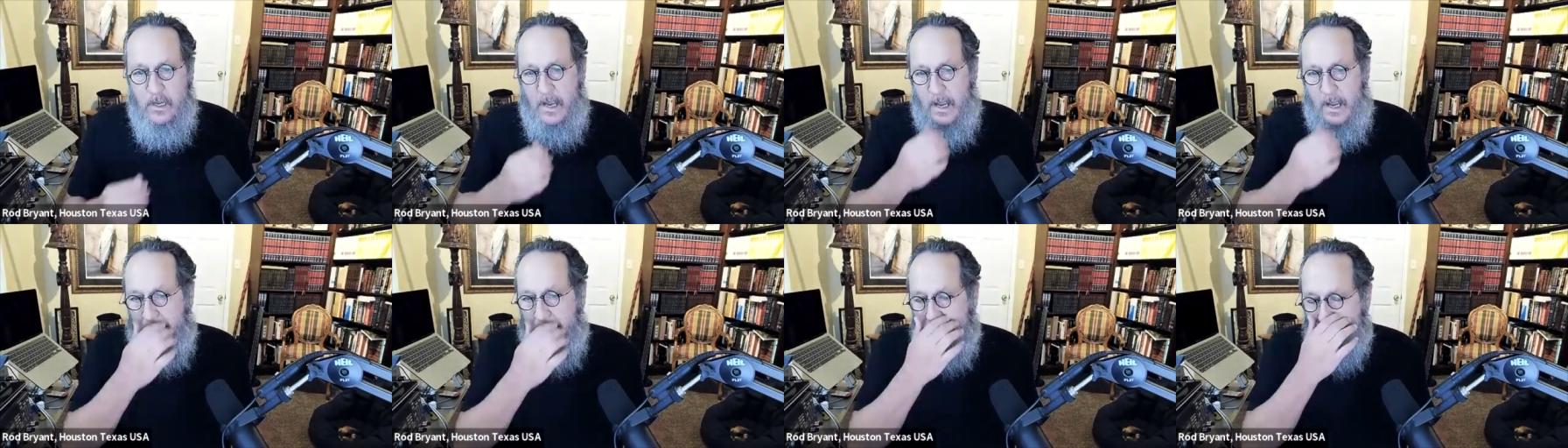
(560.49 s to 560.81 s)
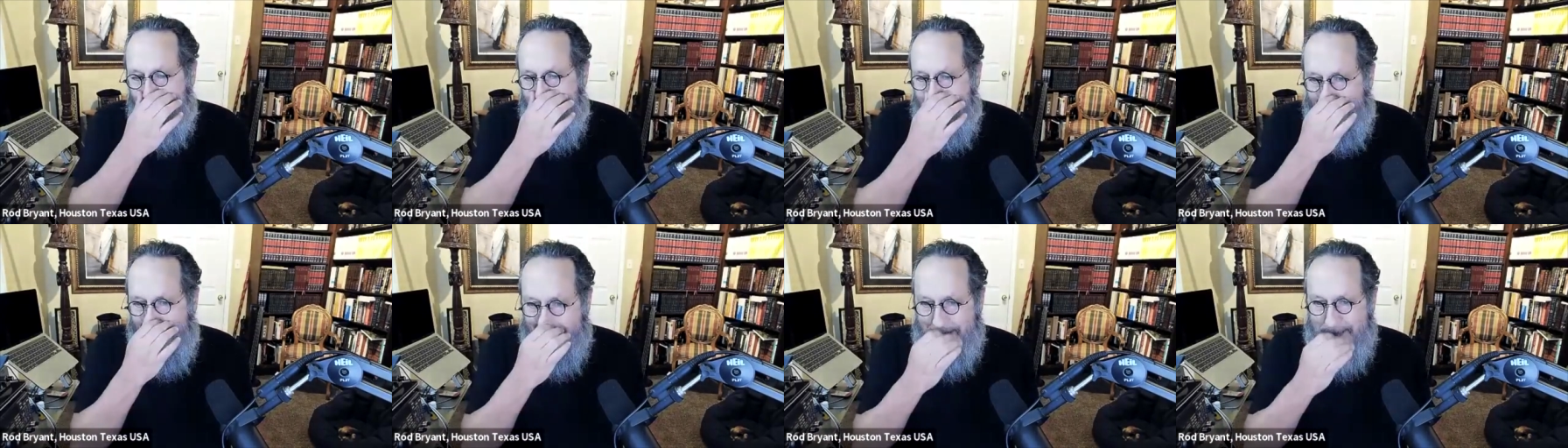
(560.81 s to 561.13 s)
I
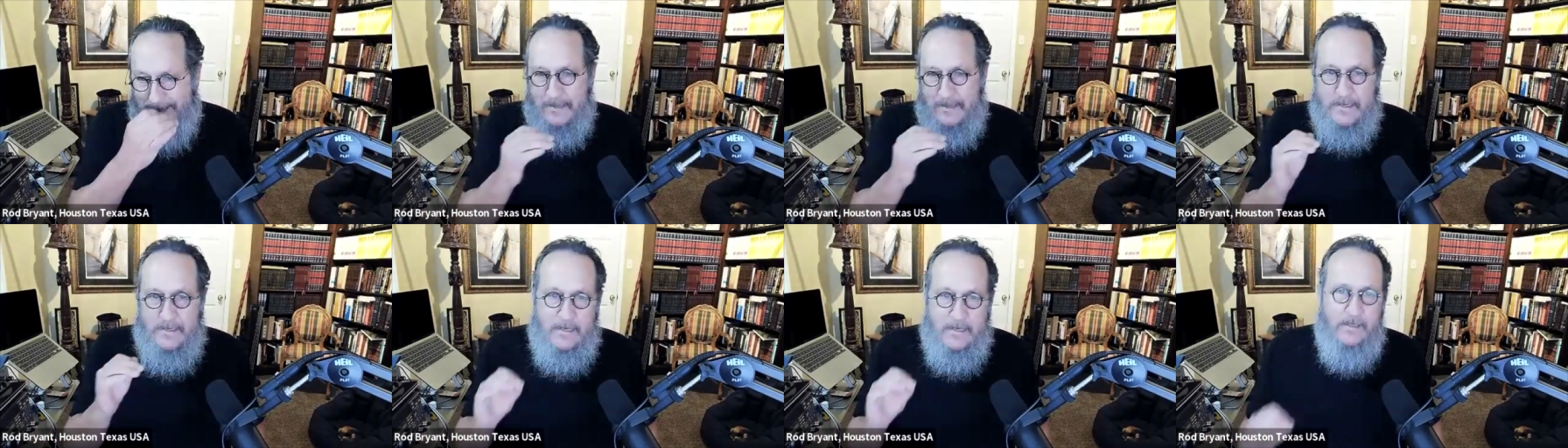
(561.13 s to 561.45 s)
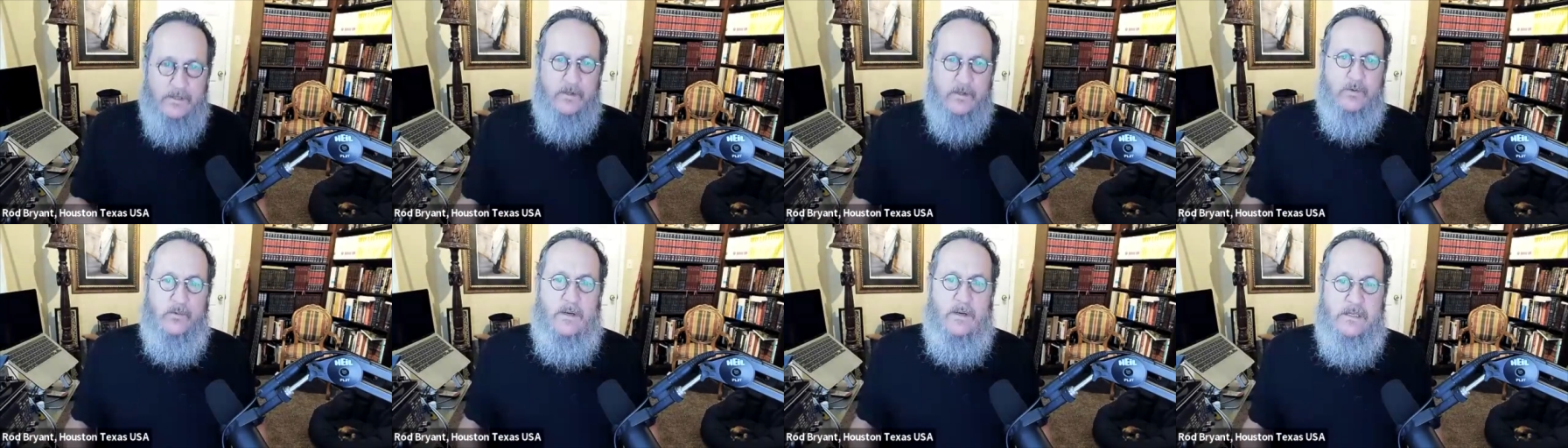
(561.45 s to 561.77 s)
find it
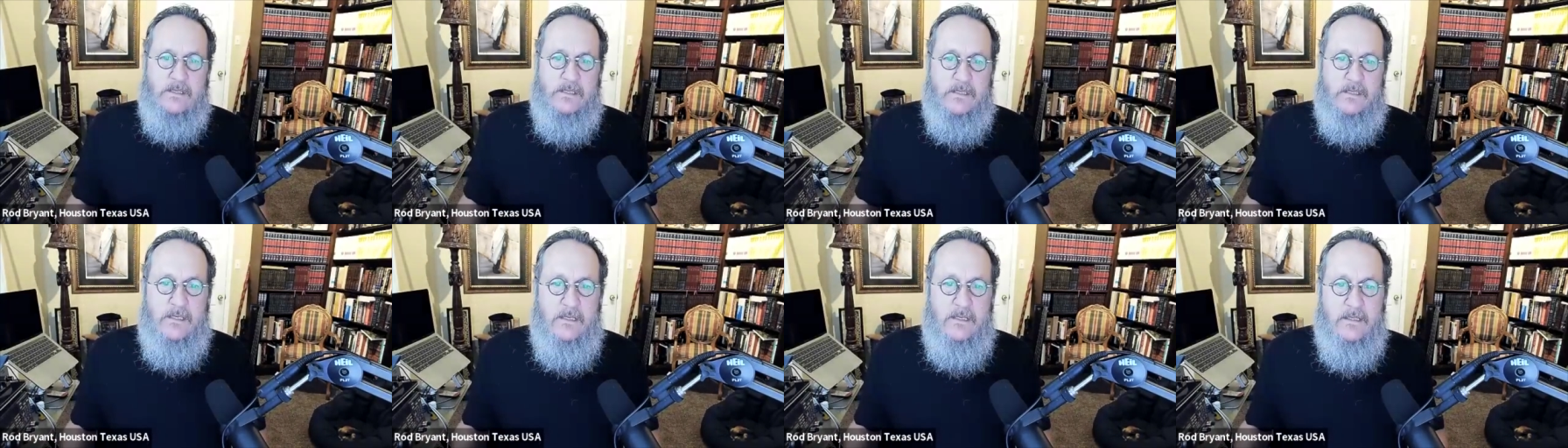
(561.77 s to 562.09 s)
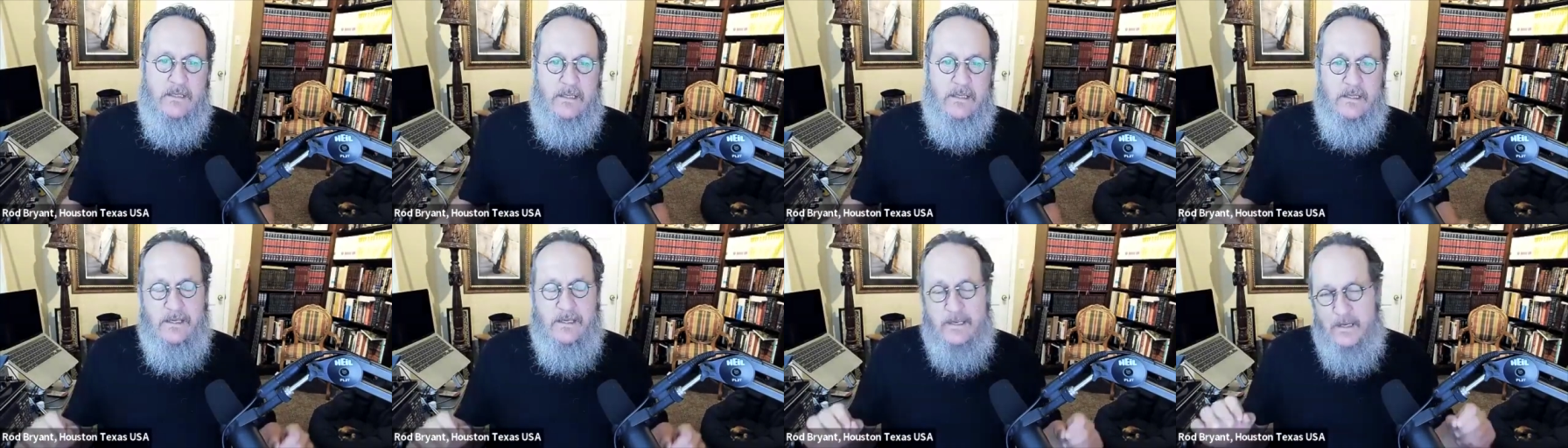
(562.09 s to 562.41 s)
interesting
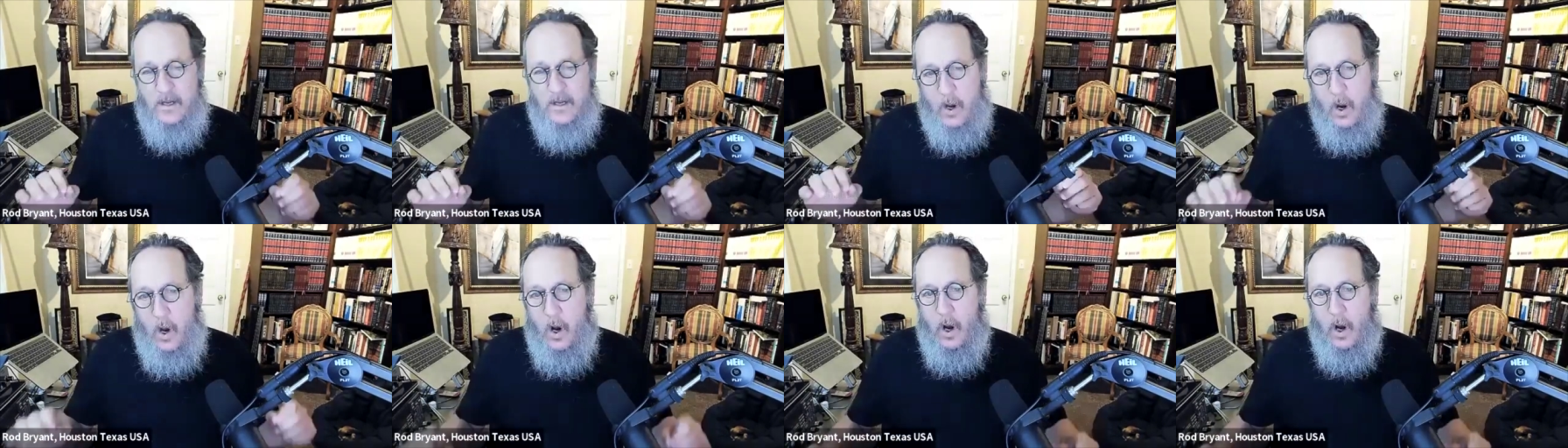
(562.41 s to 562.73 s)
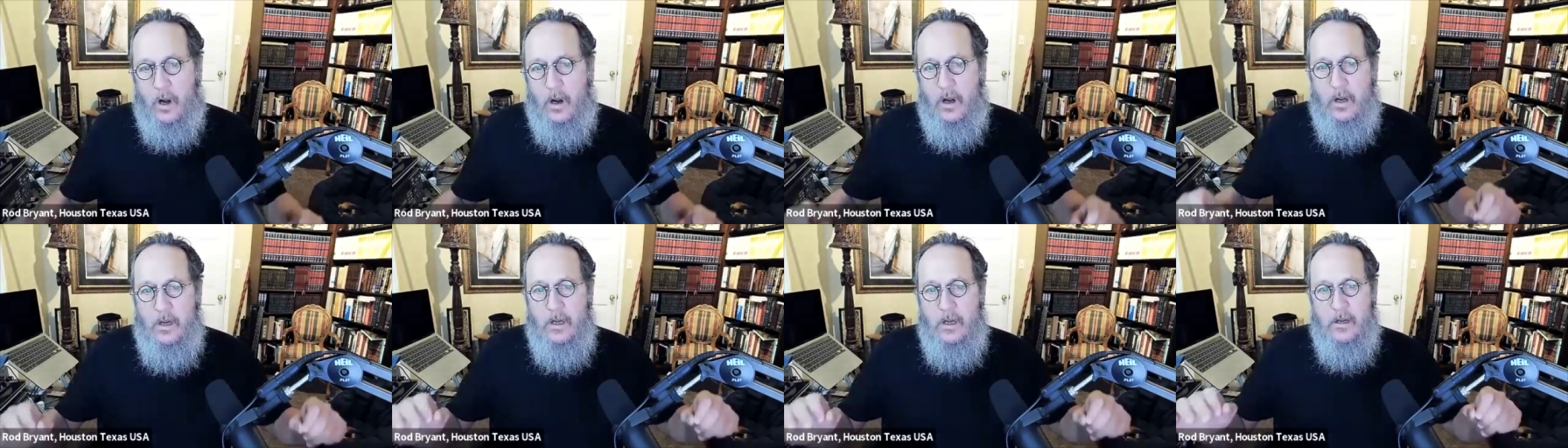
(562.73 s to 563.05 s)
that in
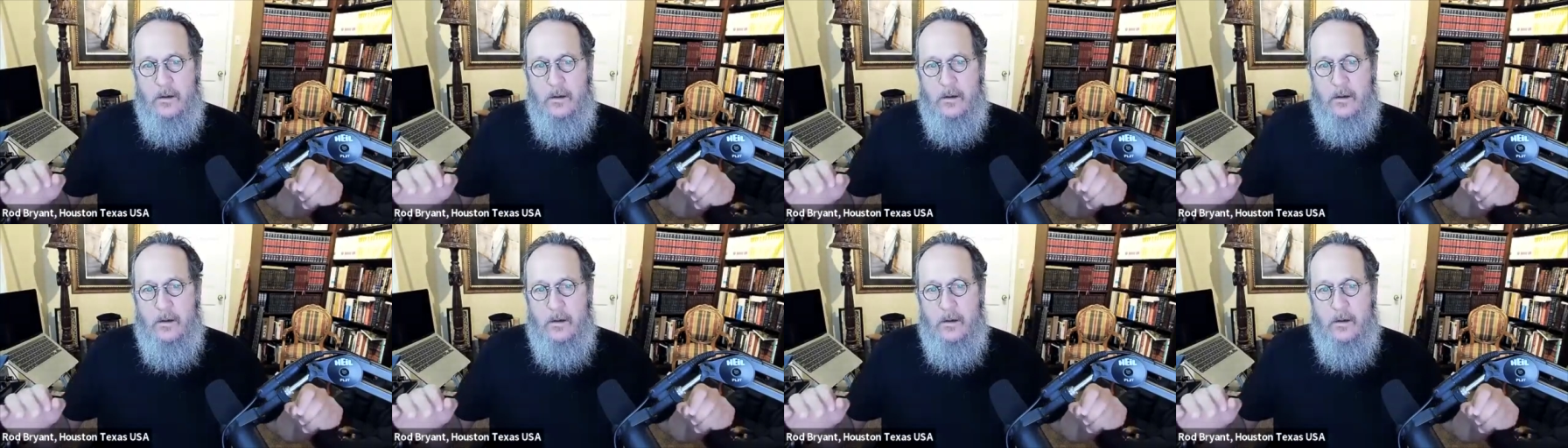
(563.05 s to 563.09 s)
our